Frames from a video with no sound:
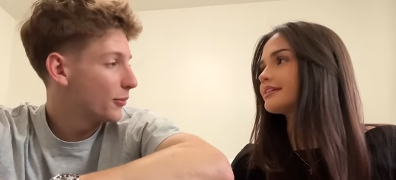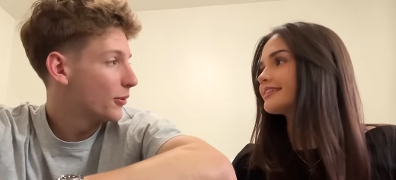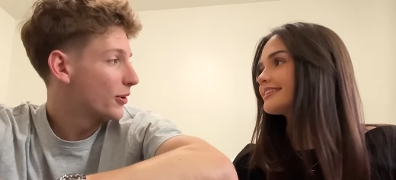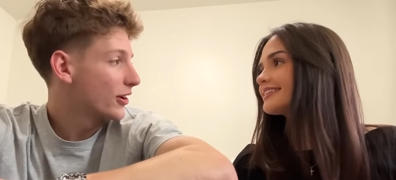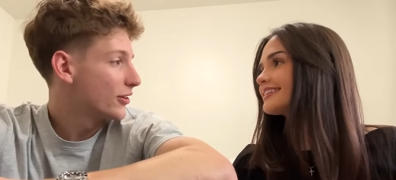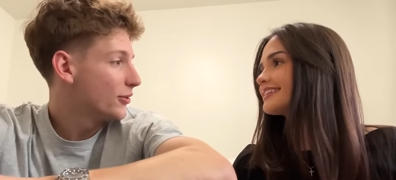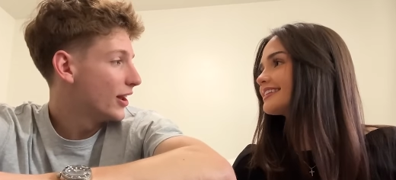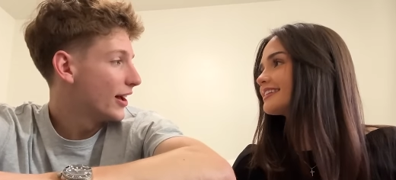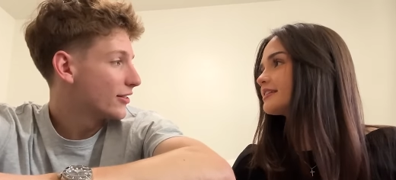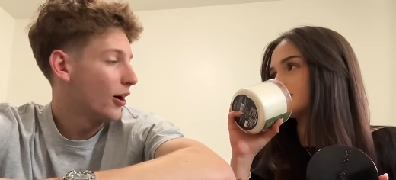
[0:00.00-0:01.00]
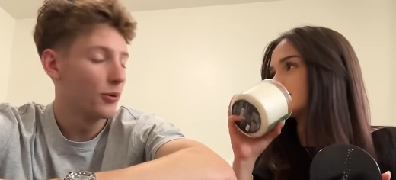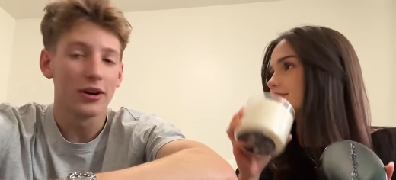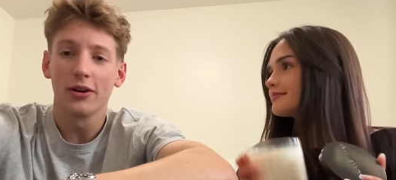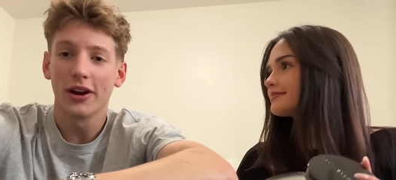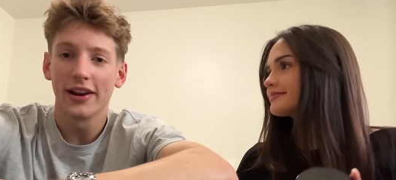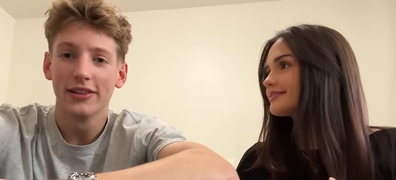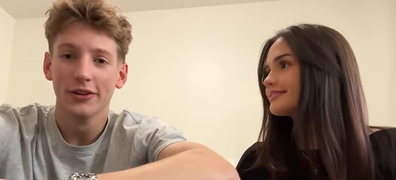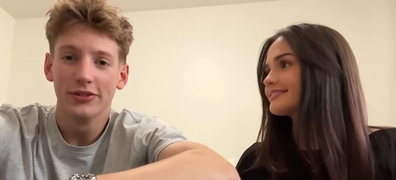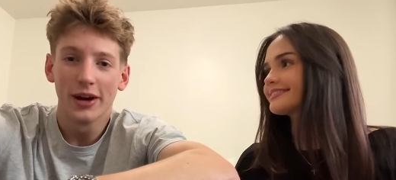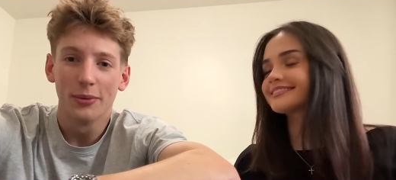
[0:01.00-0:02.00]
Speaker 1: What we're gonna do next? Oh, we're going on a little
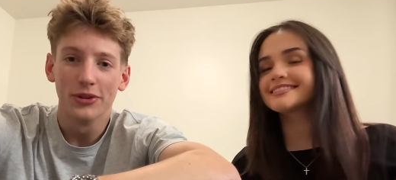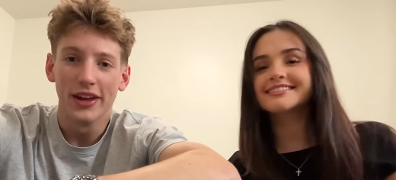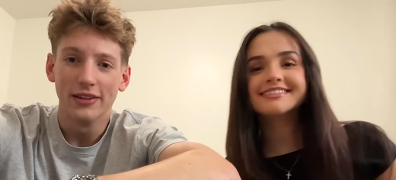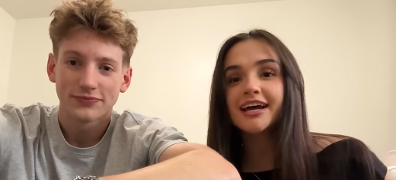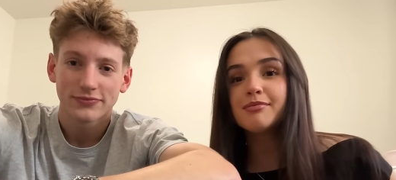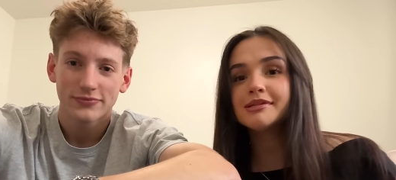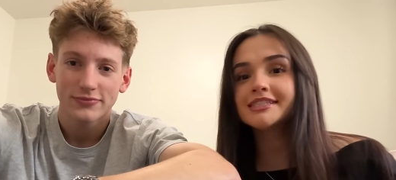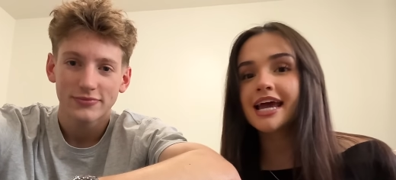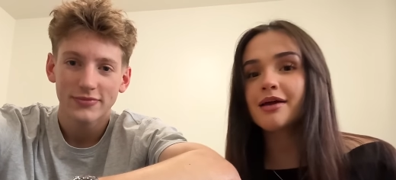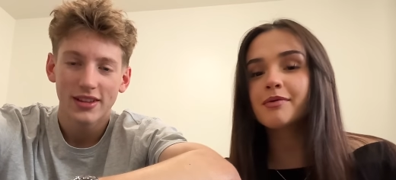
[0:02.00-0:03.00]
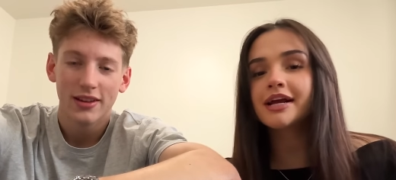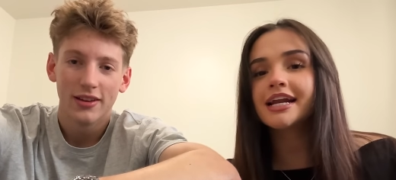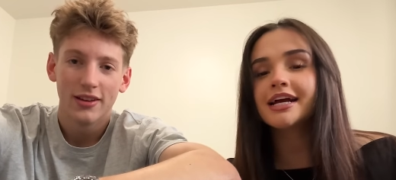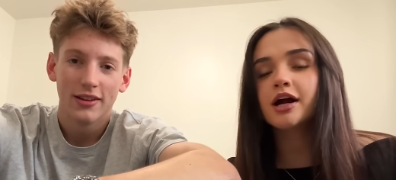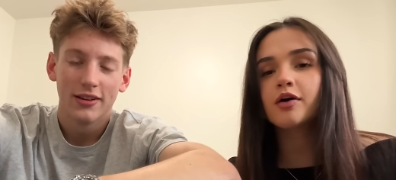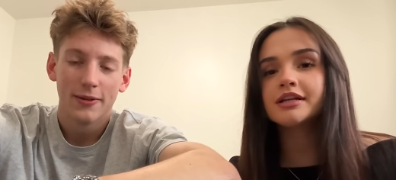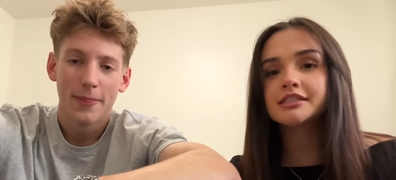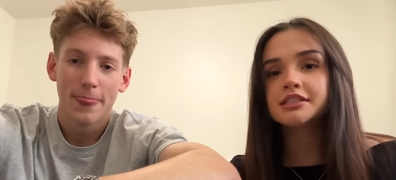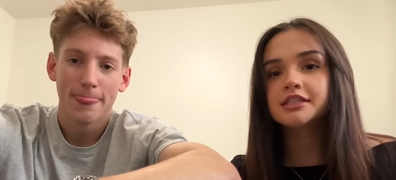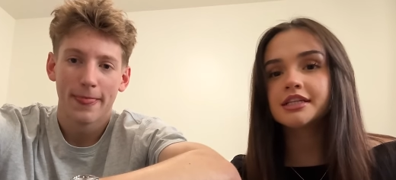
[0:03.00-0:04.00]
double date.
Speaker 2: Double date. We're gonna go to
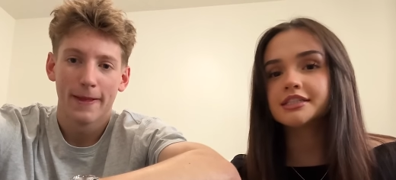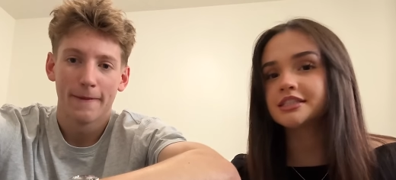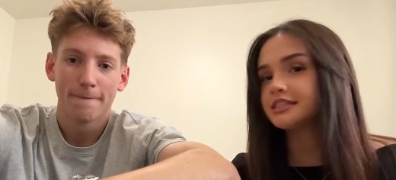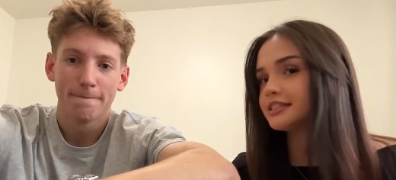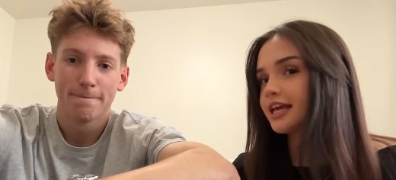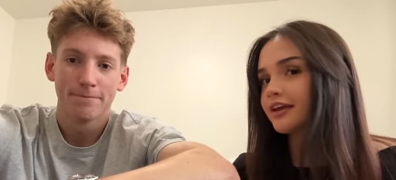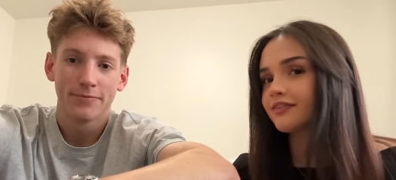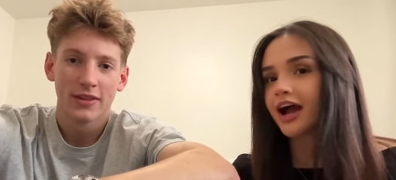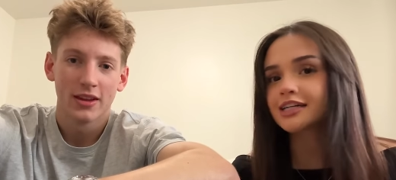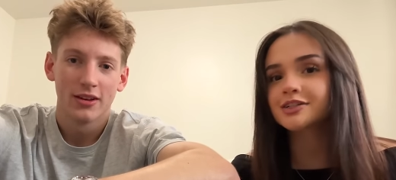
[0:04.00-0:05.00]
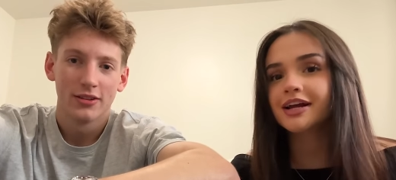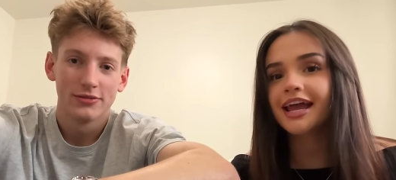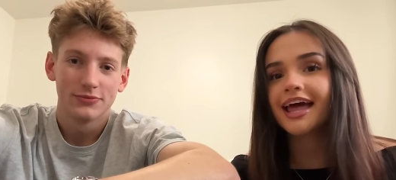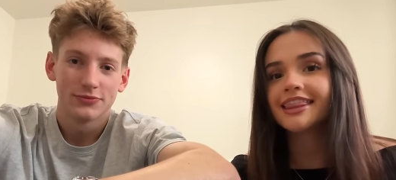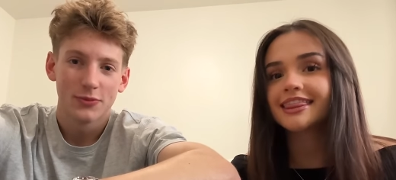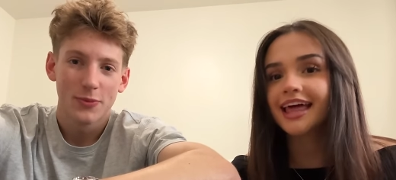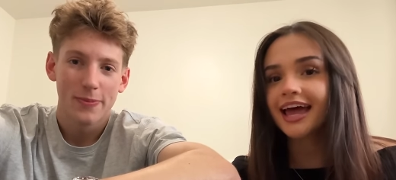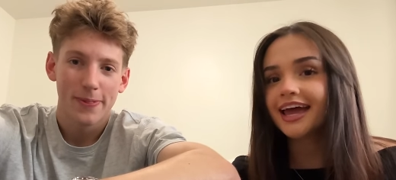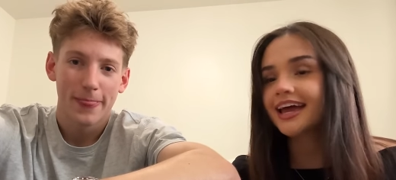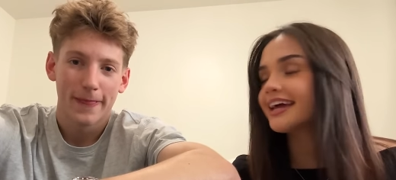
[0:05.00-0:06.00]
the Cheesecake Factory and
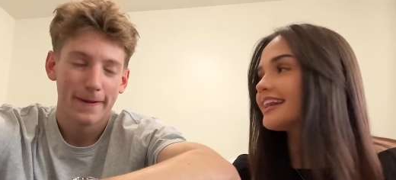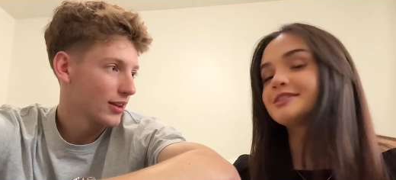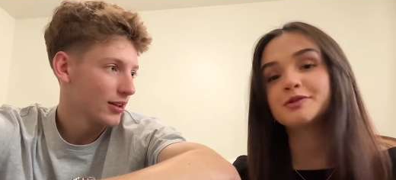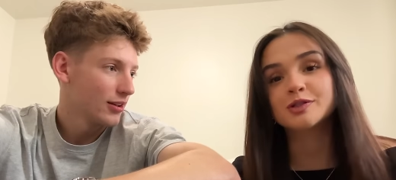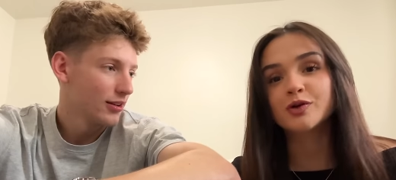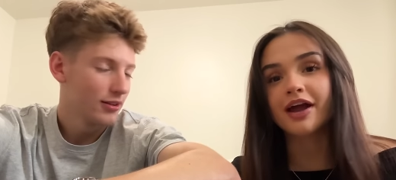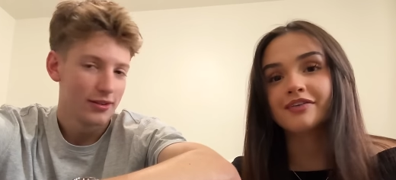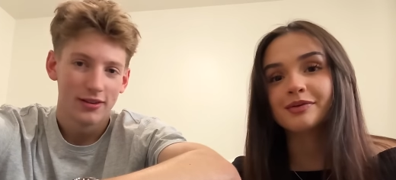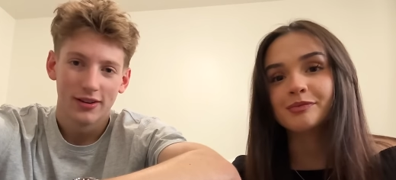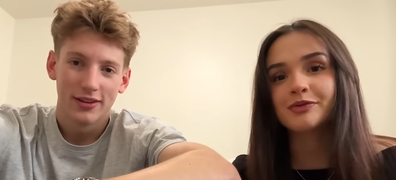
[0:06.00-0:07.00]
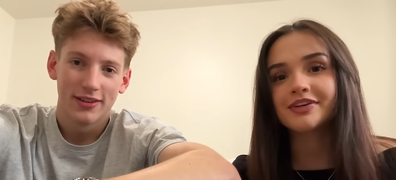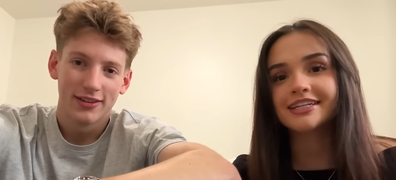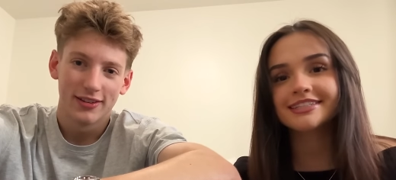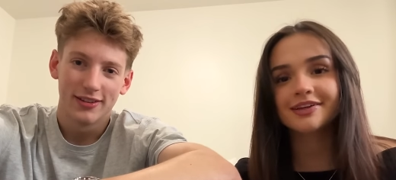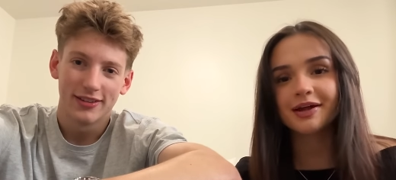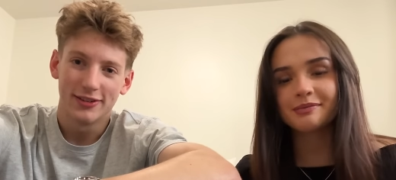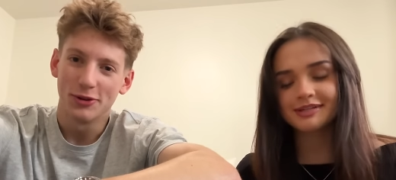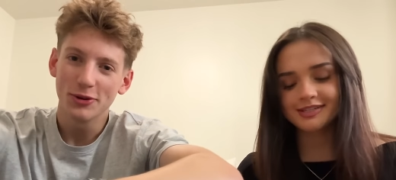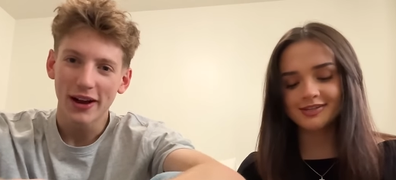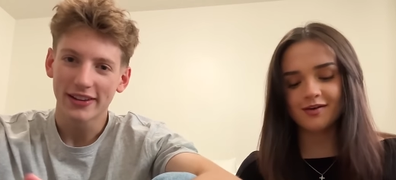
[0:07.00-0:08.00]
then we're driving So, so
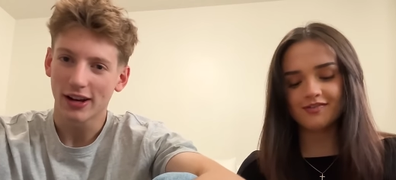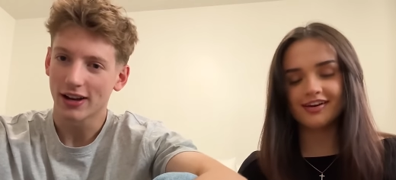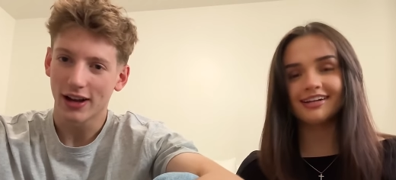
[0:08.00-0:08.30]
you
Speaker 1: guys are